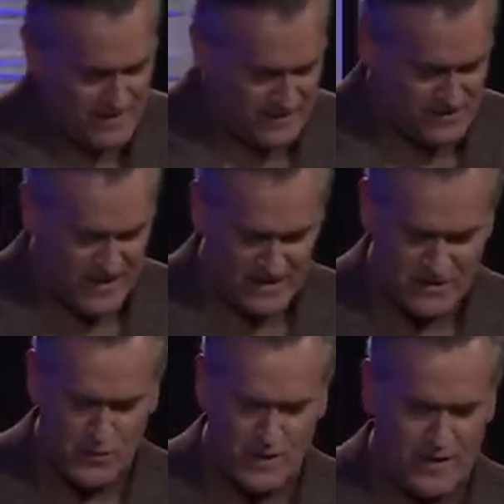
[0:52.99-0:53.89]
let's get
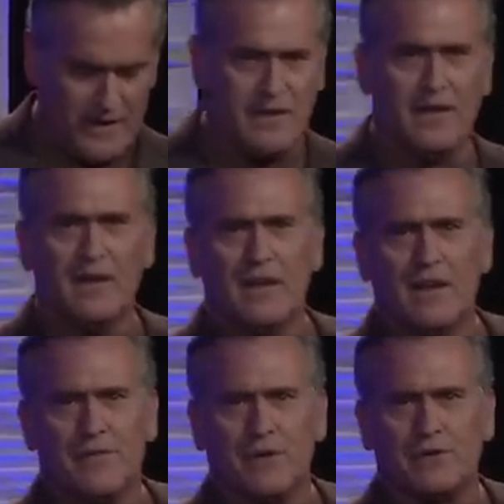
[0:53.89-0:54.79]
to it.
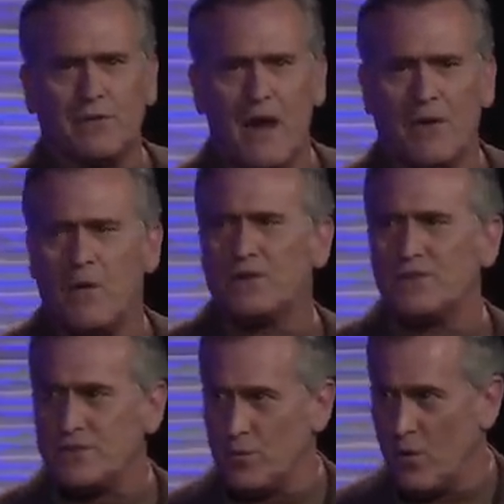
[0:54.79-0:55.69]
First round
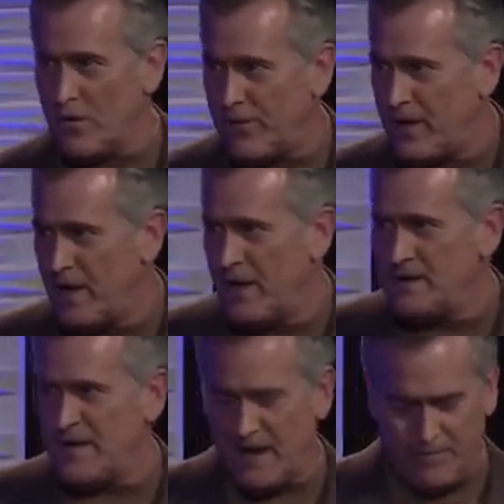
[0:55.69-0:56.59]
questions are worth
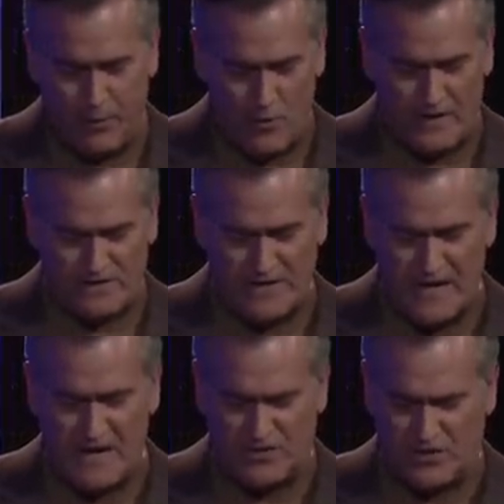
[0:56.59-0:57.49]
10 points
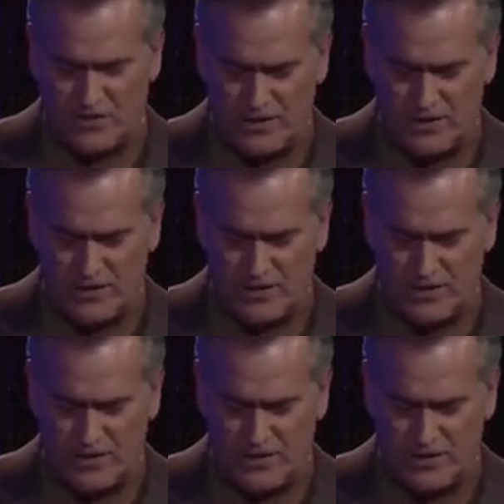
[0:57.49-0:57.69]
each.